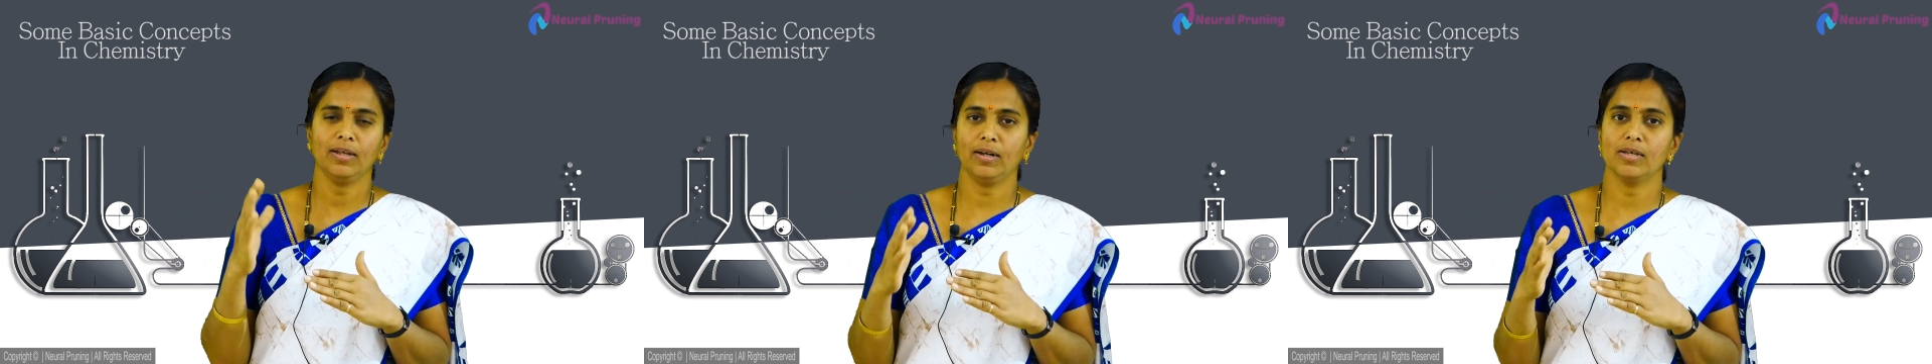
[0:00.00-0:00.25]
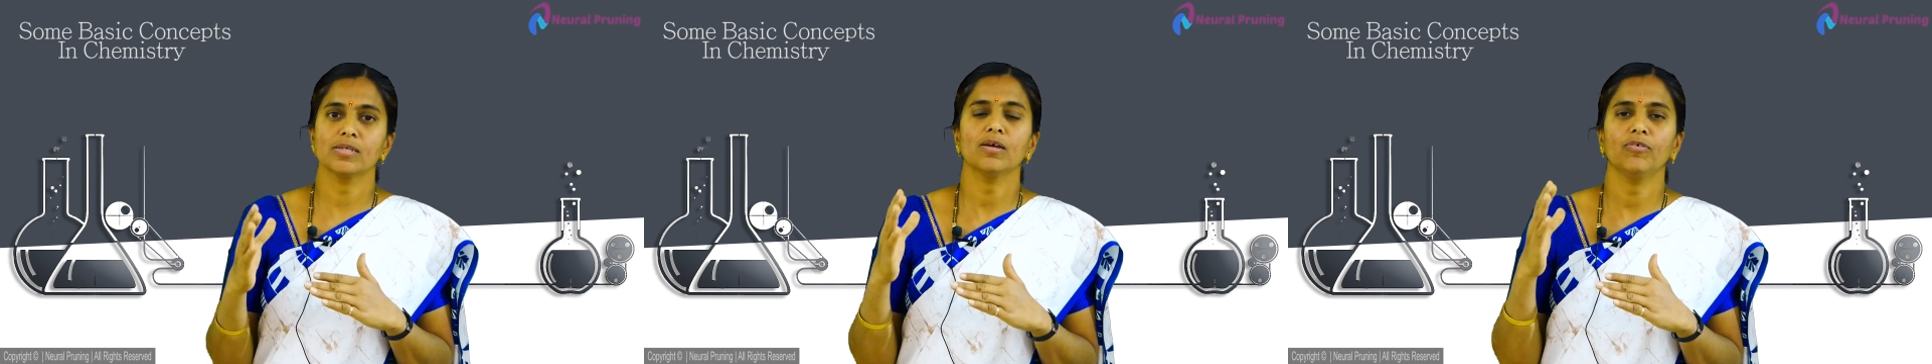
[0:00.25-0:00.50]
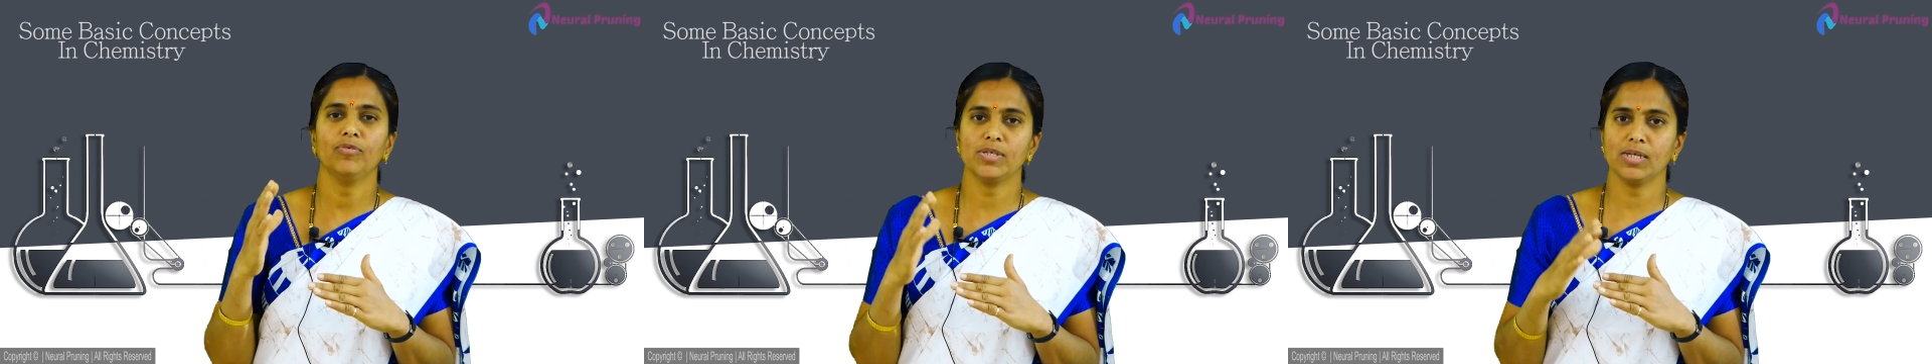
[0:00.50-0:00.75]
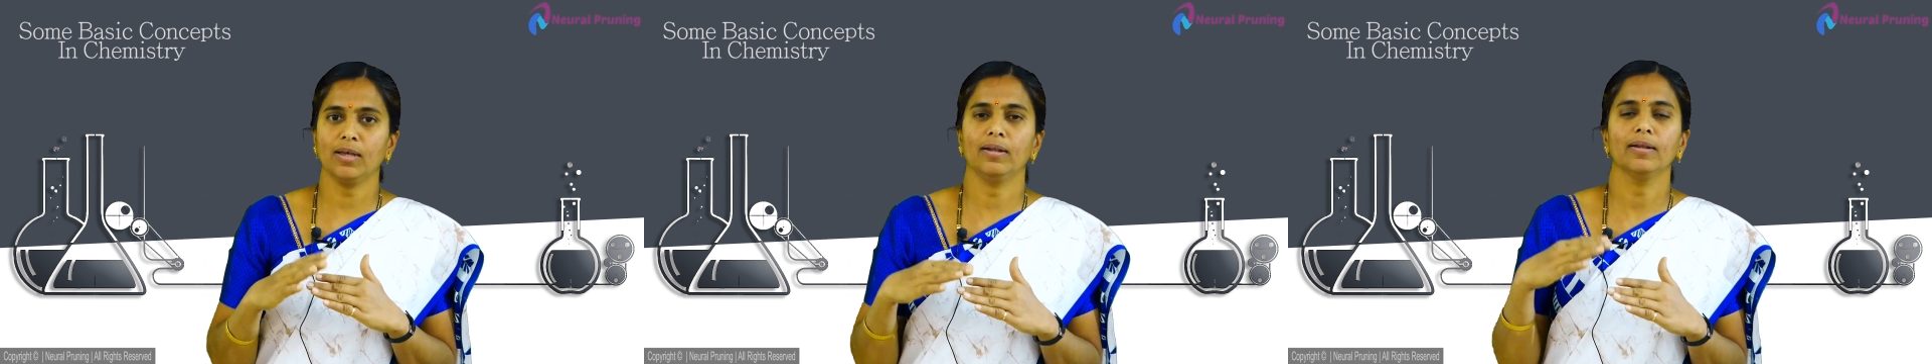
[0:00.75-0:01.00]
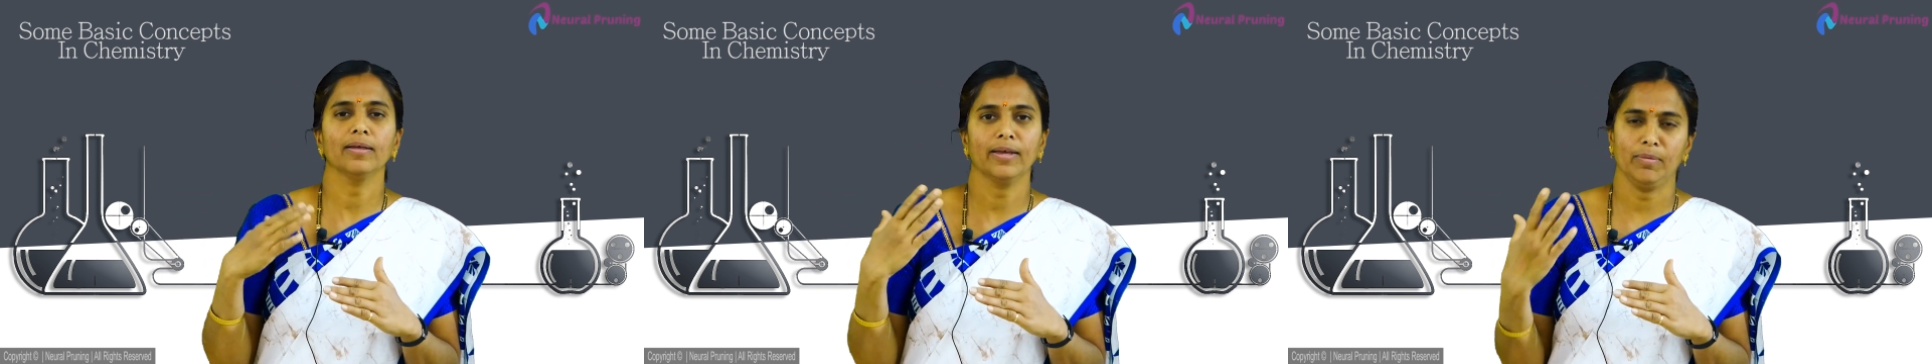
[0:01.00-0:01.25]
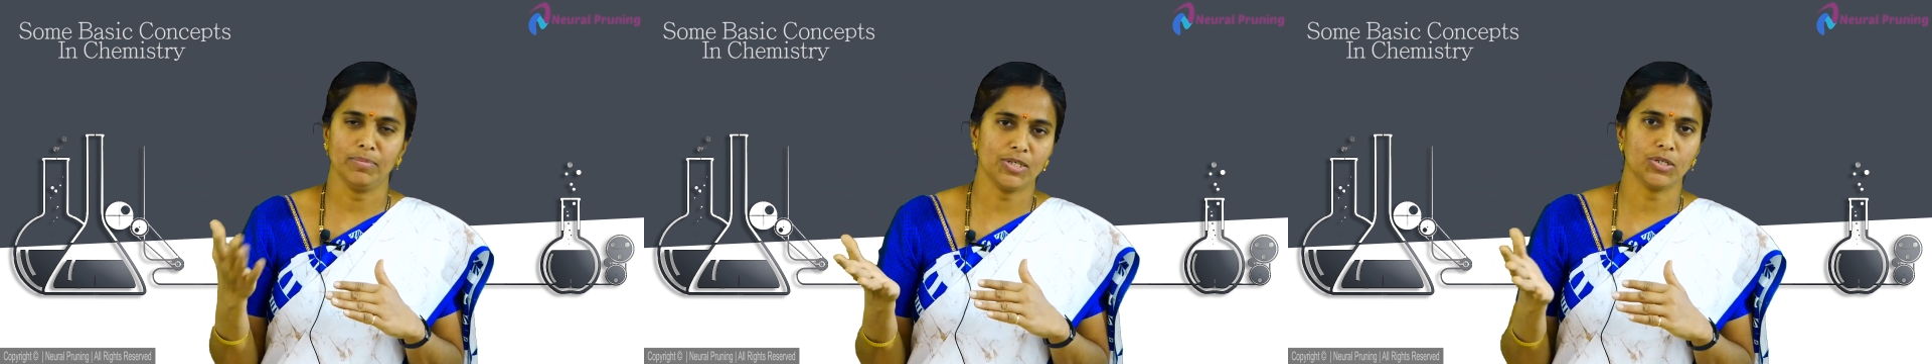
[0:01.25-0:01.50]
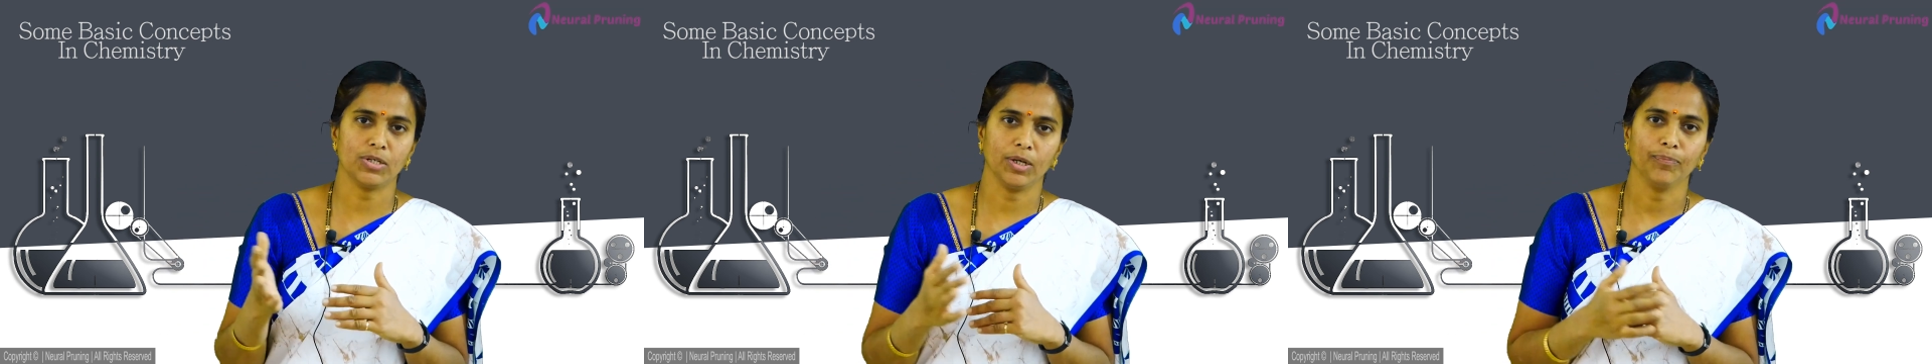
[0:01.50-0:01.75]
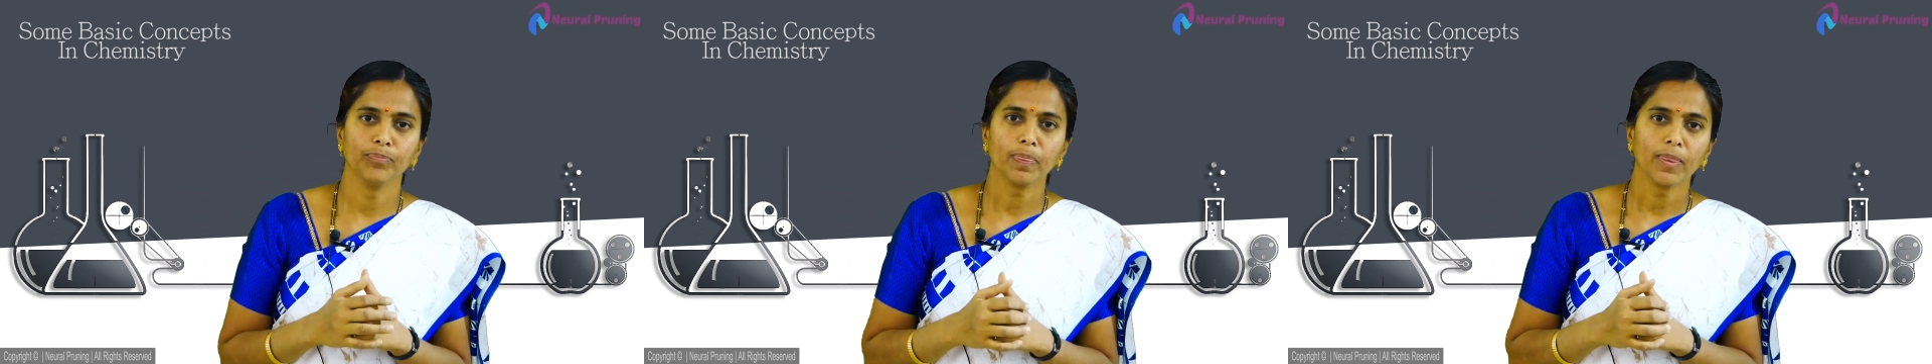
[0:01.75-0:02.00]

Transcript: that is physical chemistry.